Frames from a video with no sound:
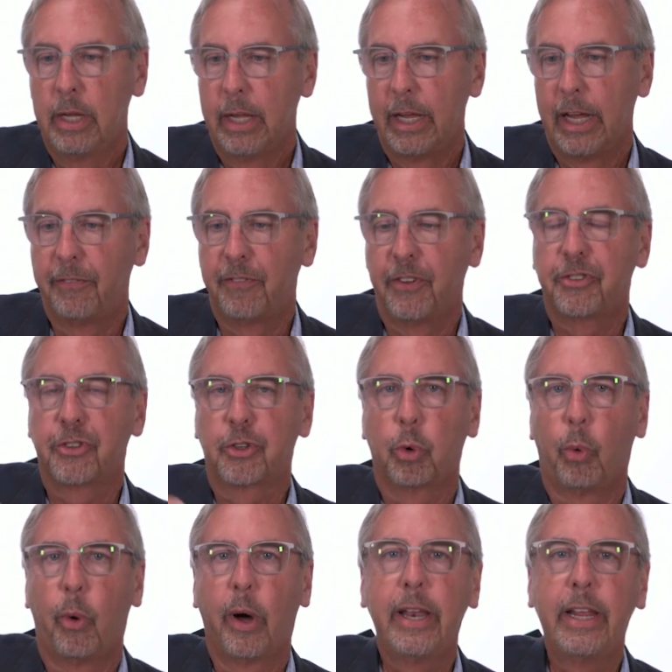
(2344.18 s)
If it's
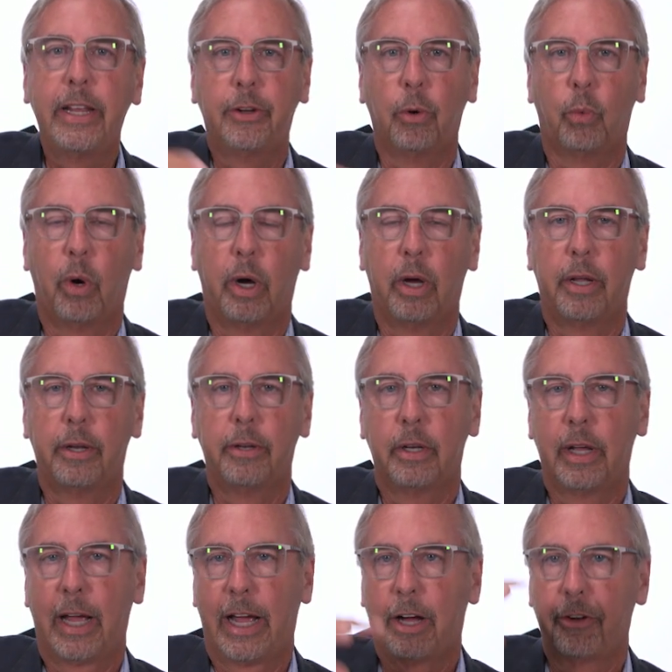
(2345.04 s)
20-1,
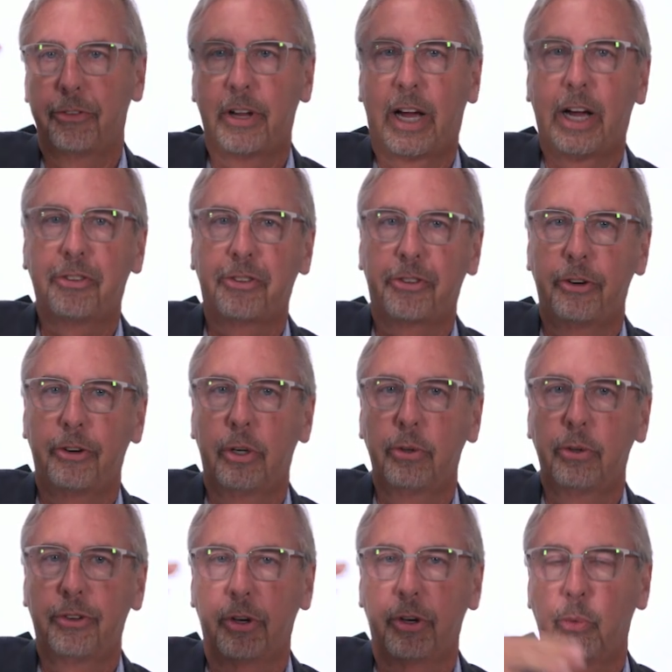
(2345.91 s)

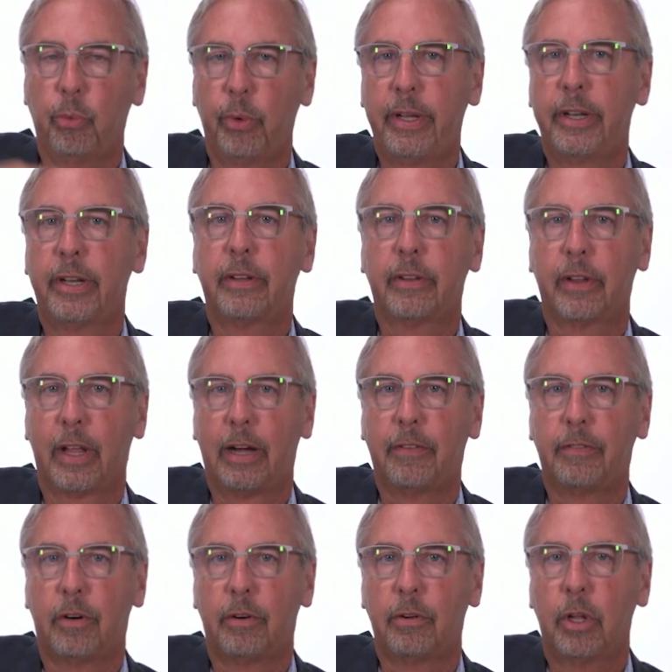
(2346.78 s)
aldosterone to renin
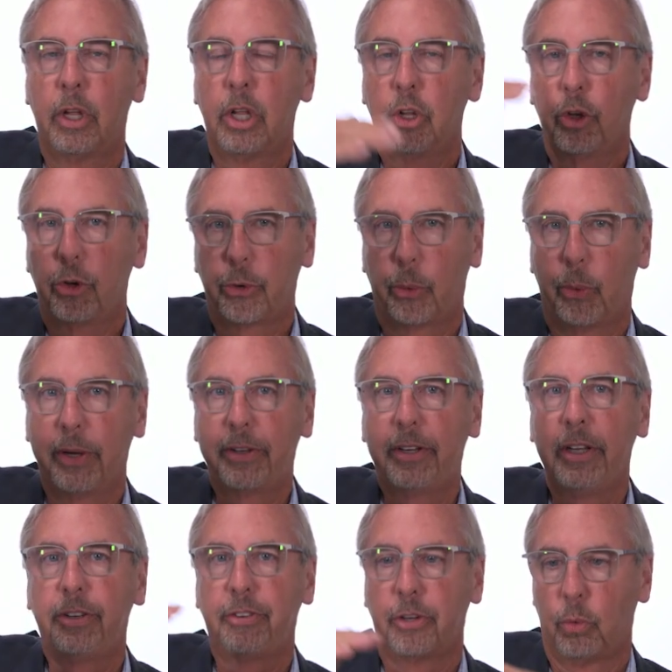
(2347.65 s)
level,
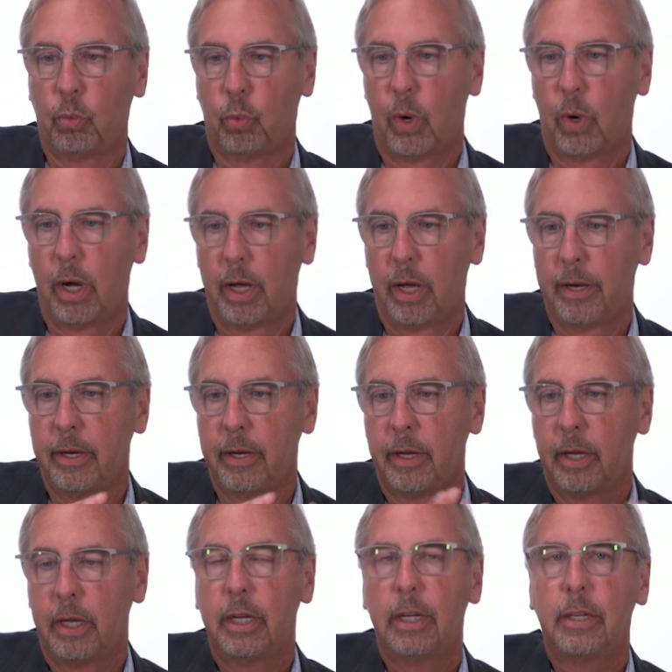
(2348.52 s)
20-1,
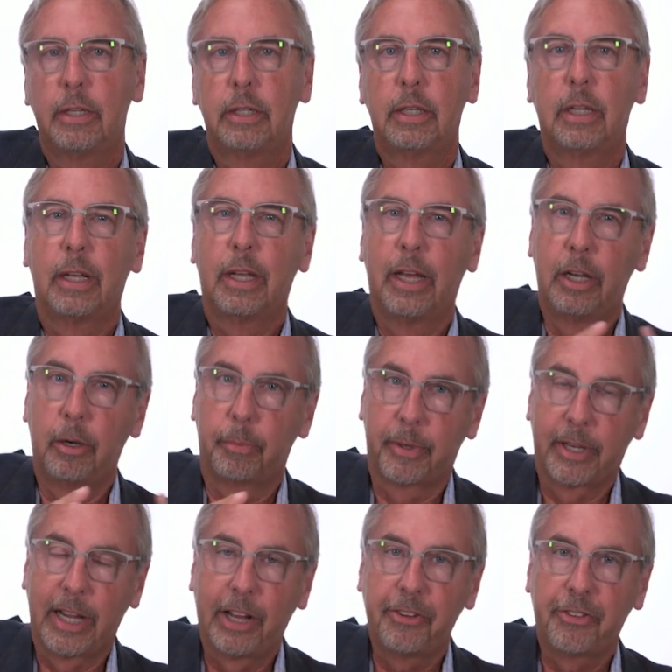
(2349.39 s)
and your
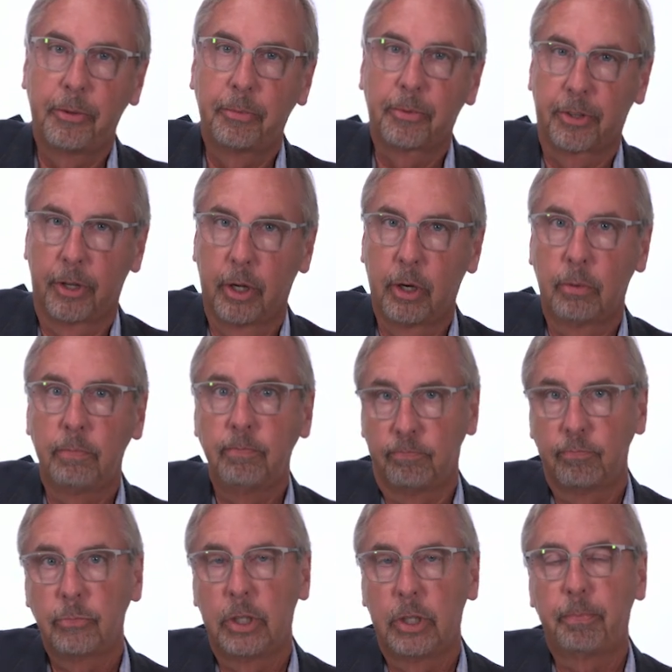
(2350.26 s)
potassium's low,
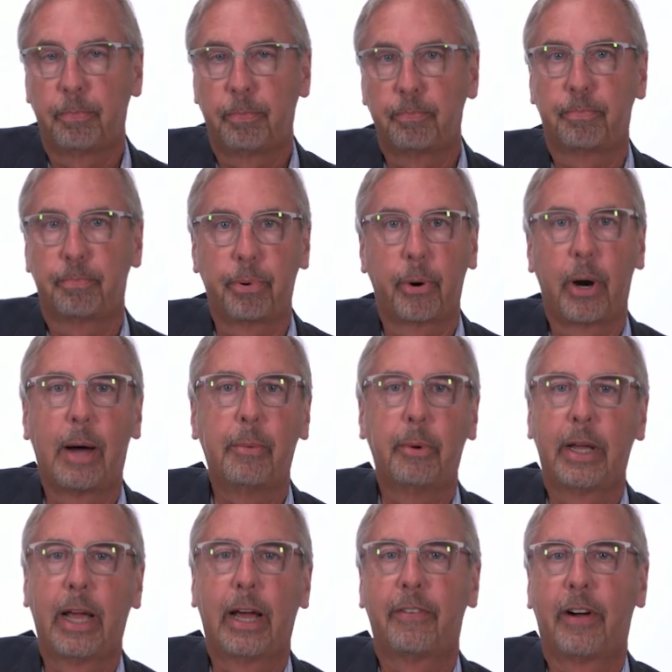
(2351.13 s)
you
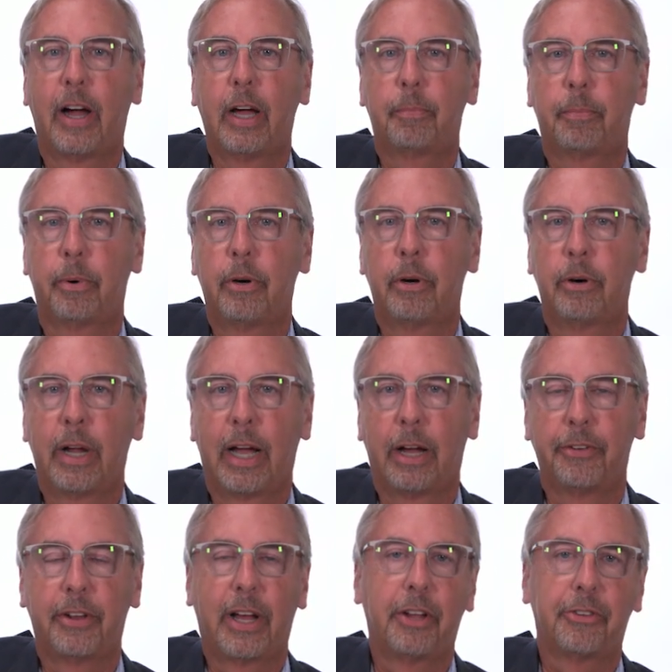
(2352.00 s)
probably have
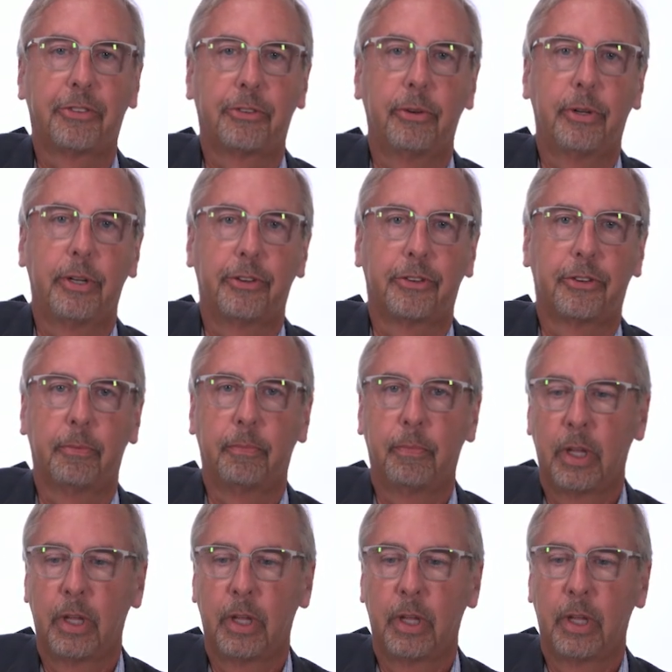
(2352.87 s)
hyperaldosteronism.